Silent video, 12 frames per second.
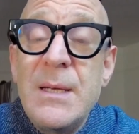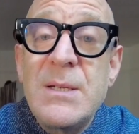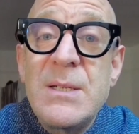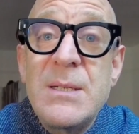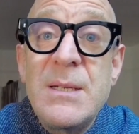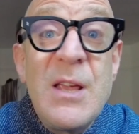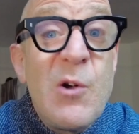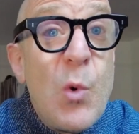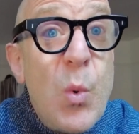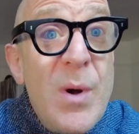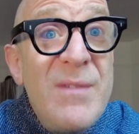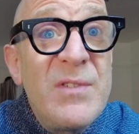It's the
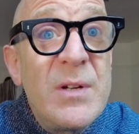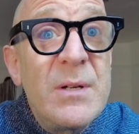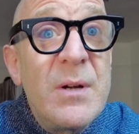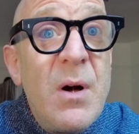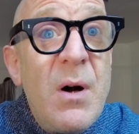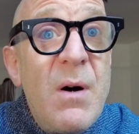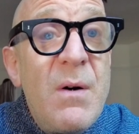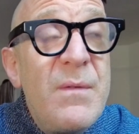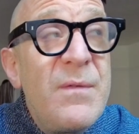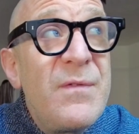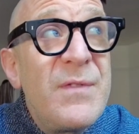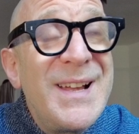equivalent
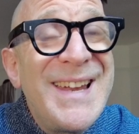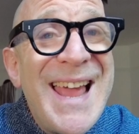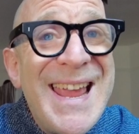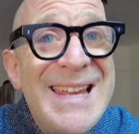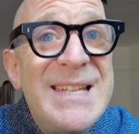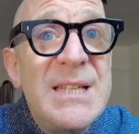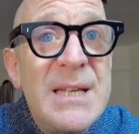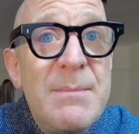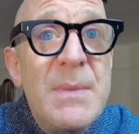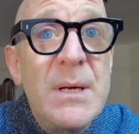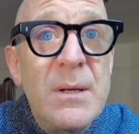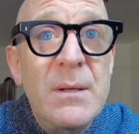of an
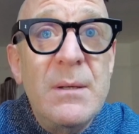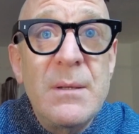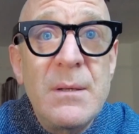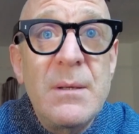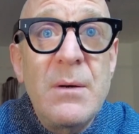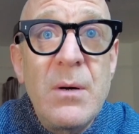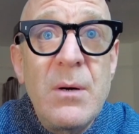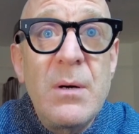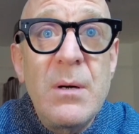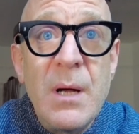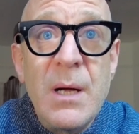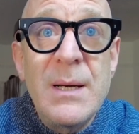80mm
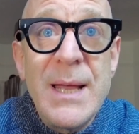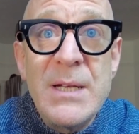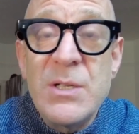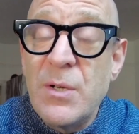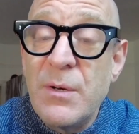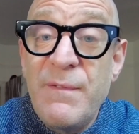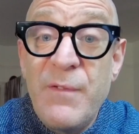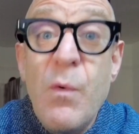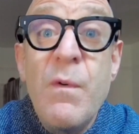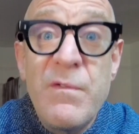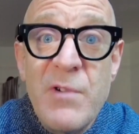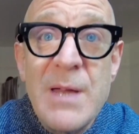lens on a
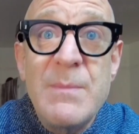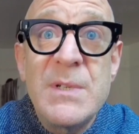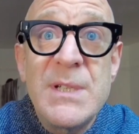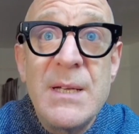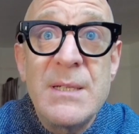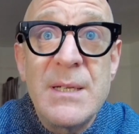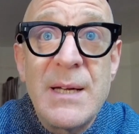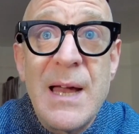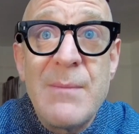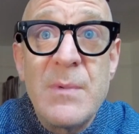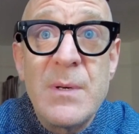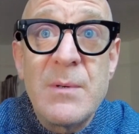full frame sensor
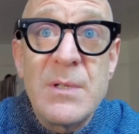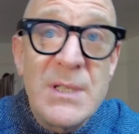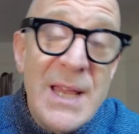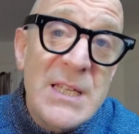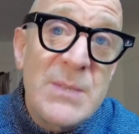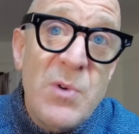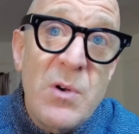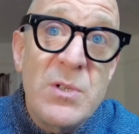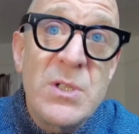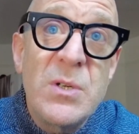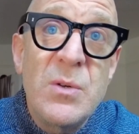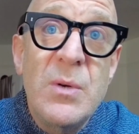camera, because the X Pro
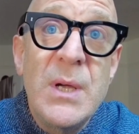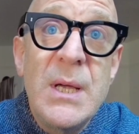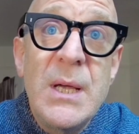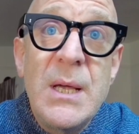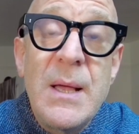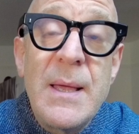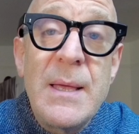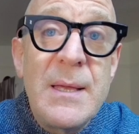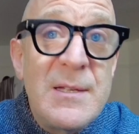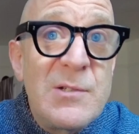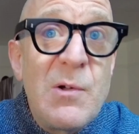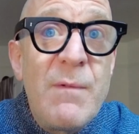2
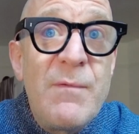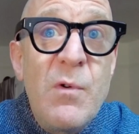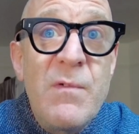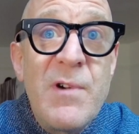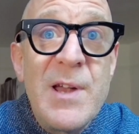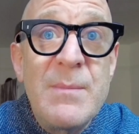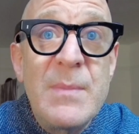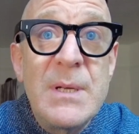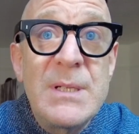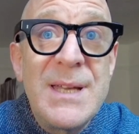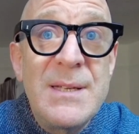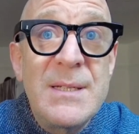is not a full frame
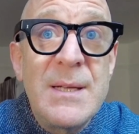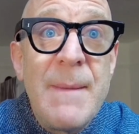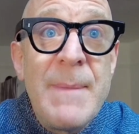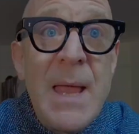sensor,